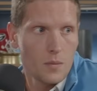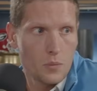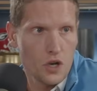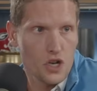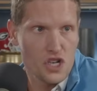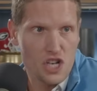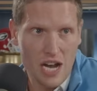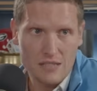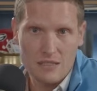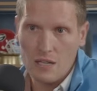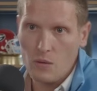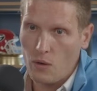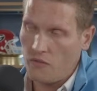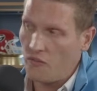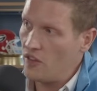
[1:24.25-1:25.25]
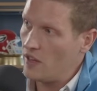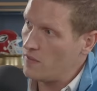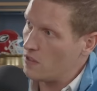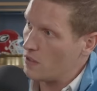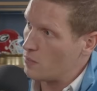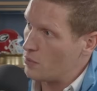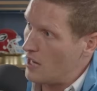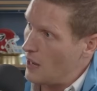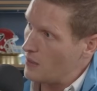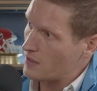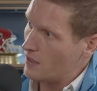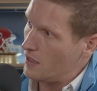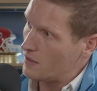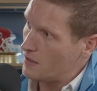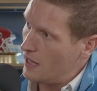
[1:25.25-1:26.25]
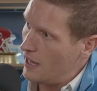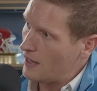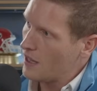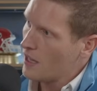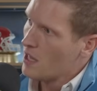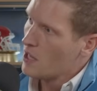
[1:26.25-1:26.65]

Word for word: projecting what 50 year old Brian was going to look like.